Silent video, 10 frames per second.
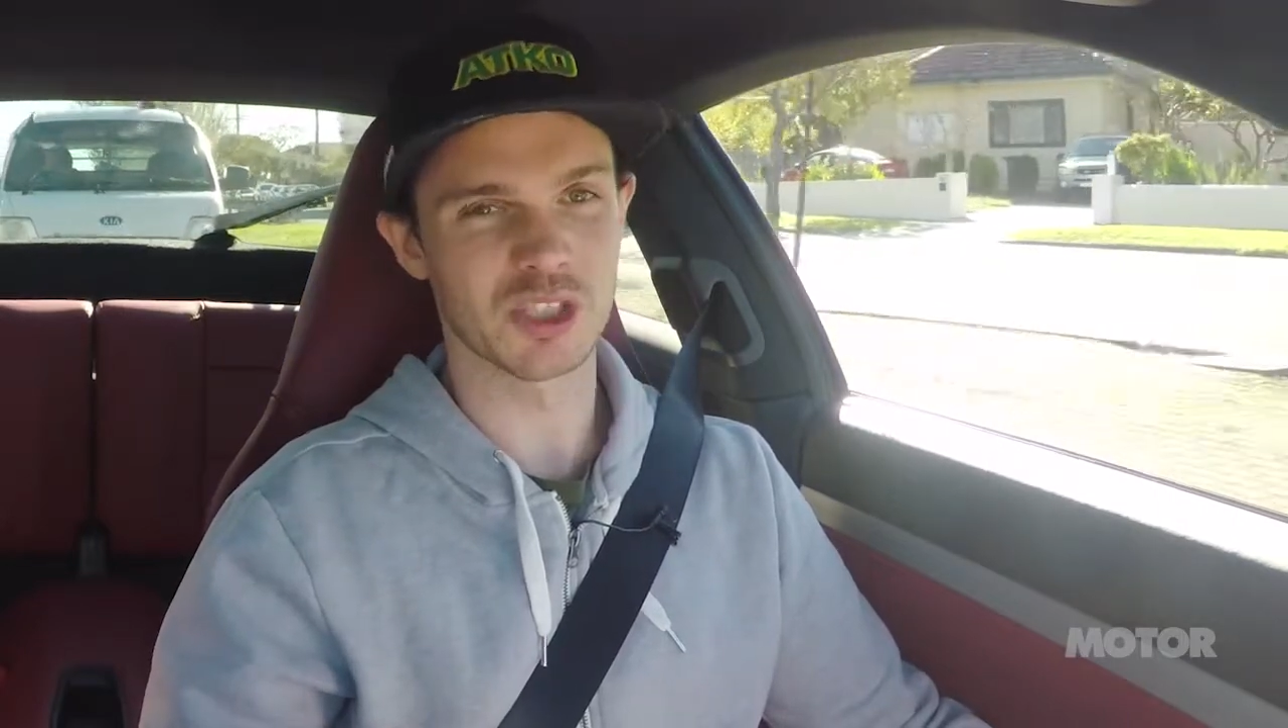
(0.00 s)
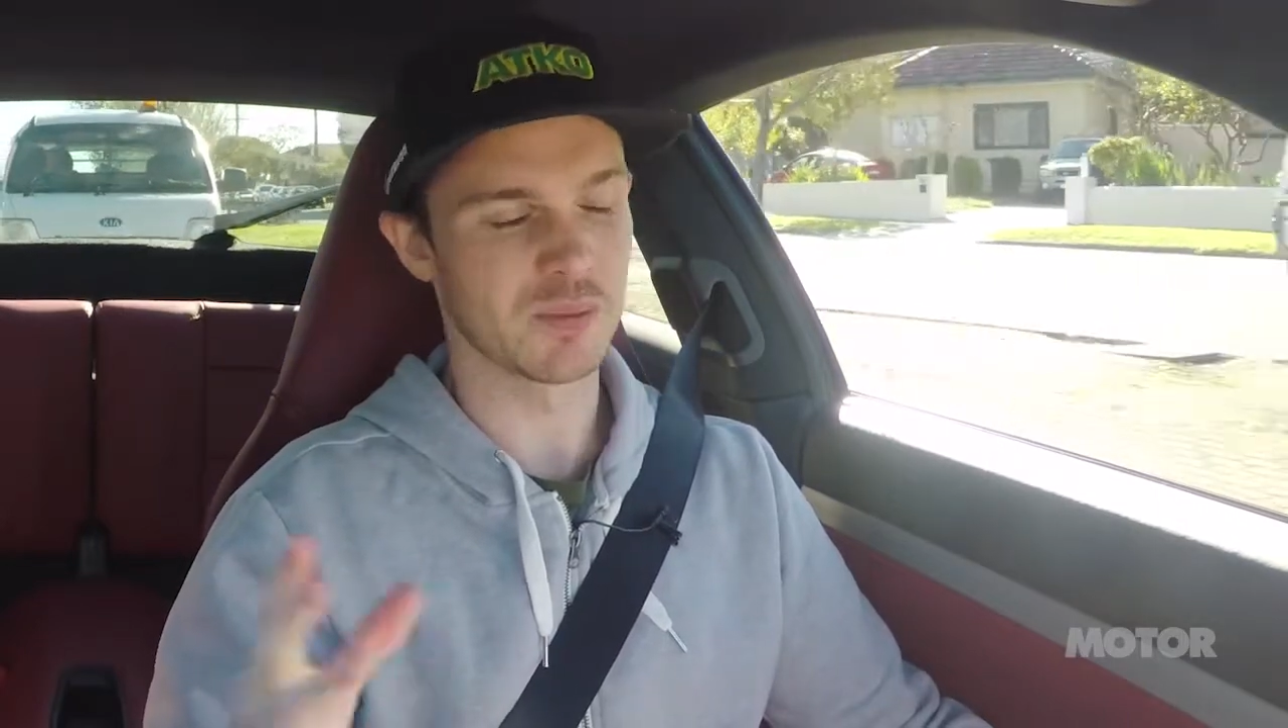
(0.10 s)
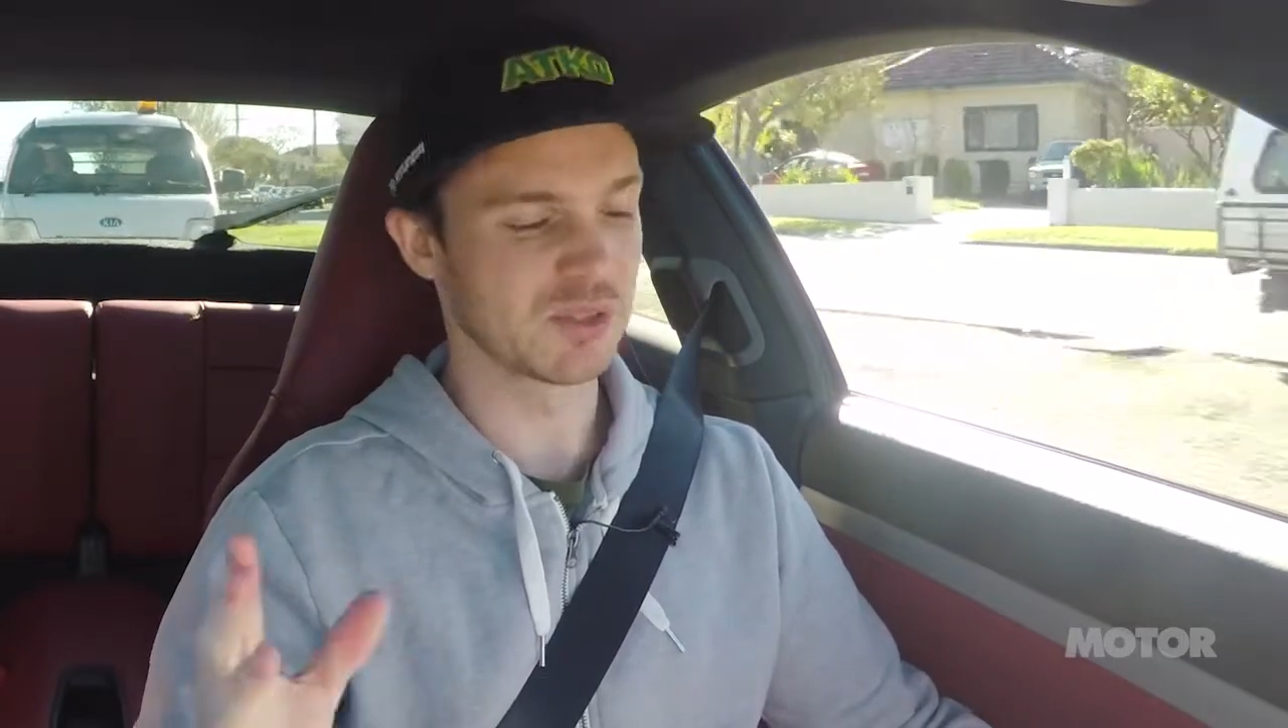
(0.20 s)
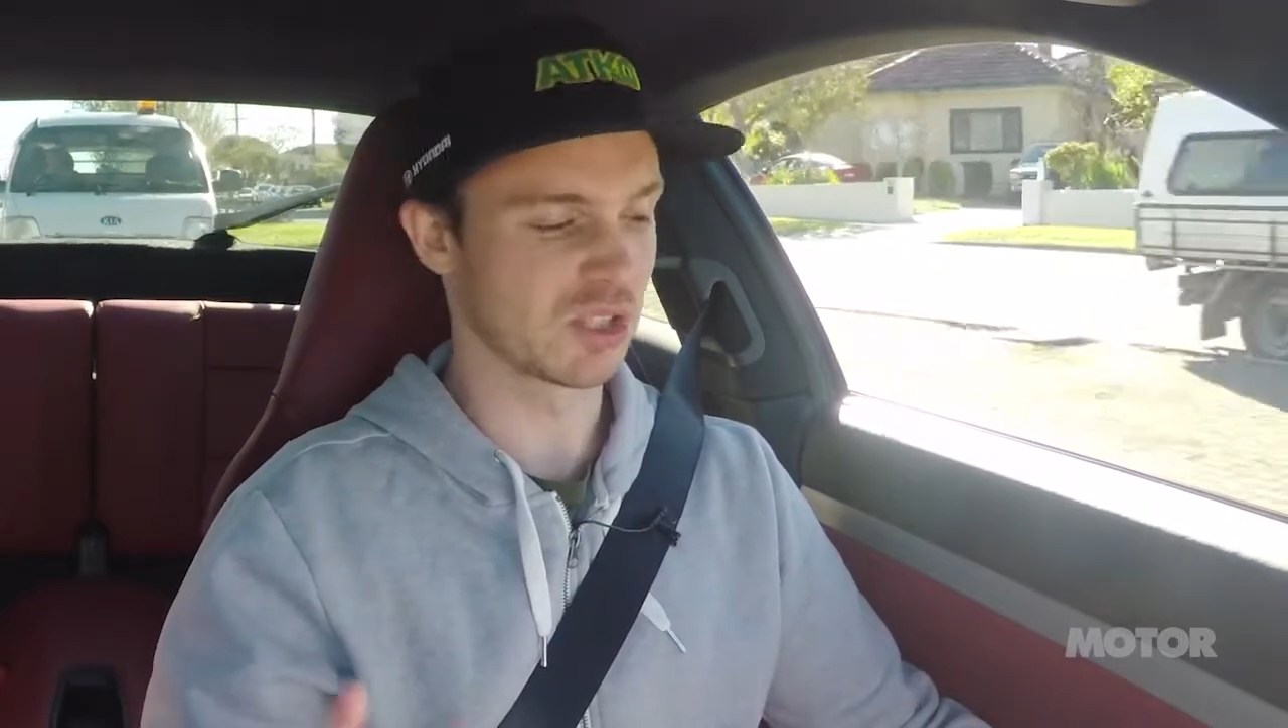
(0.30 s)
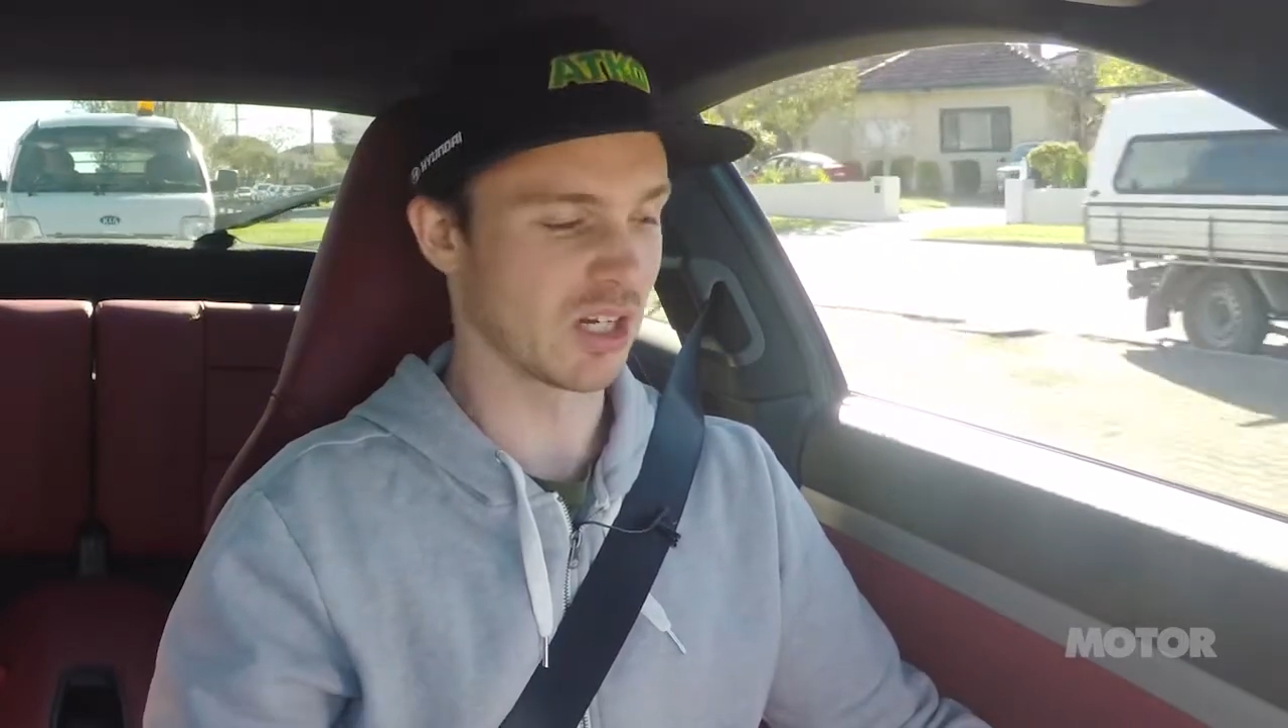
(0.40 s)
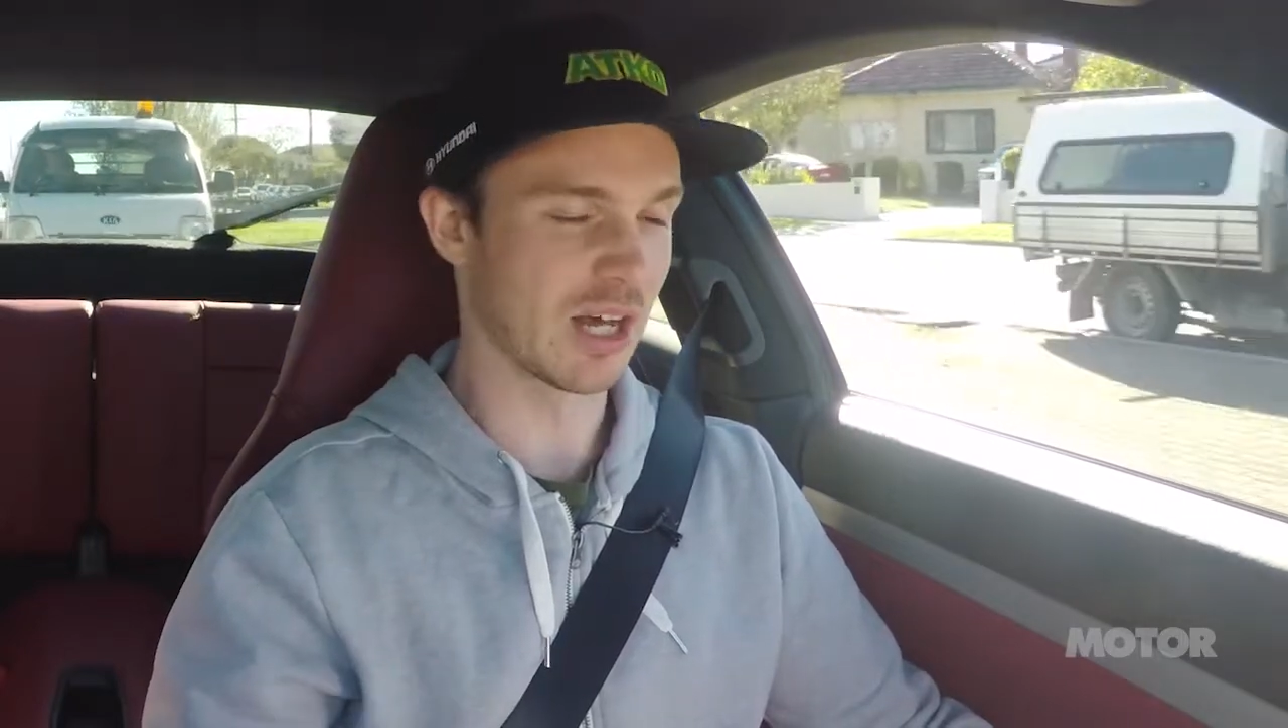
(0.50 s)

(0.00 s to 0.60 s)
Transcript: same as